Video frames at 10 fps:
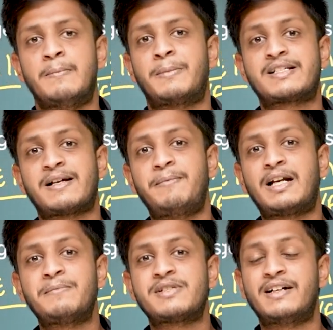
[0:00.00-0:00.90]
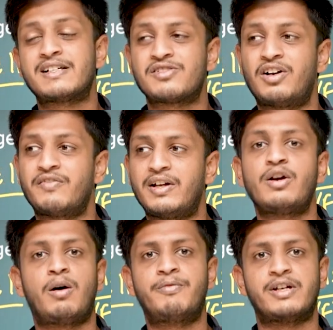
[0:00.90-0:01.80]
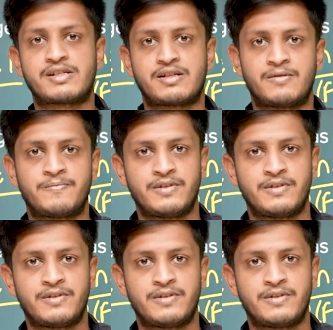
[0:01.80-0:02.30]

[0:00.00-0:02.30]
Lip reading: But sometimes it is not very obvious.